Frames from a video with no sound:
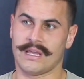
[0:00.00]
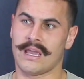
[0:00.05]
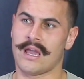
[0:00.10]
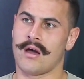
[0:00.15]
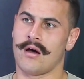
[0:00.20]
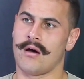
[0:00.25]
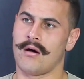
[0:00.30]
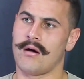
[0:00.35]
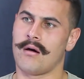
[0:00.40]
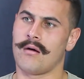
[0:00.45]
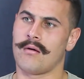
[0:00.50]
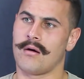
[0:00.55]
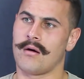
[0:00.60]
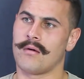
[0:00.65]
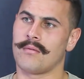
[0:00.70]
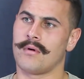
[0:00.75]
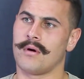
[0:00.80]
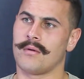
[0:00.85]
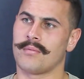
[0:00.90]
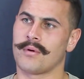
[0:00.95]

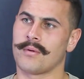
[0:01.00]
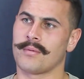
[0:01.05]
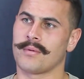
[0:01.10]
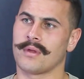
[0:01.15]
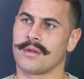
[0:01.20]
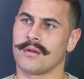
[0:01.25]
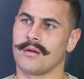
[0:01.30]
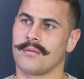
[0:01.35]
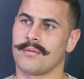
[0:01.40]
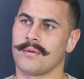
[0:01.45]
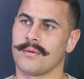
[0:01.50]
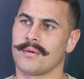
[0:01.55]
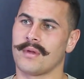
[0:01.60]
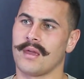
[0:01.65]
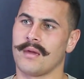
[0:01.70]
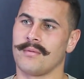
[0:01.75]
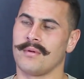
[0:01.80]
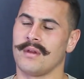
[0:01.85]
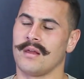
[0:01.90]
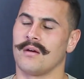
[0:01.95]
I'll probably
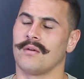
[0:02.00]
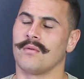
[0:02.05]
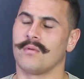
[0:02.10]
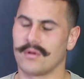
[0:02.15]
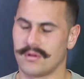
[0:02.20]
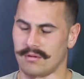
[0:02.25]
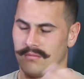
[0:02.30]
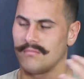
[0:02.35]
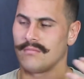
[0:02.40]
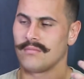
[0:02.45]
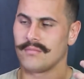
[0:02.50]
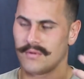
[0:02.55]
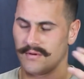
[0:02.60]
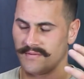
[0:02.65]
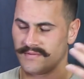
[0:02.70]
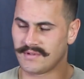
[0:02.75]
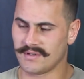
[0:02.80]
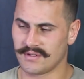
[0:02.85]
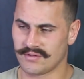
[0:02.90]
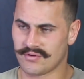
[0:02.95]
keep it now. I want to
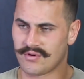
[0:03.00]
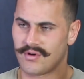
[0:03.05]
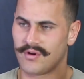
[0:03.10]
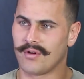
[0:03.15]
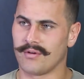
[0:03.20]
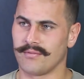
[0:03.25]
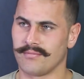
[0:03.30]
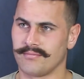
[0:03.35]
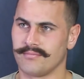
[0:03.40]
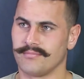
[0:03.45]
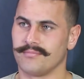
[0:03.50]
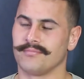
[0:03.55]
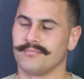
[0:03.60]
obviously try and.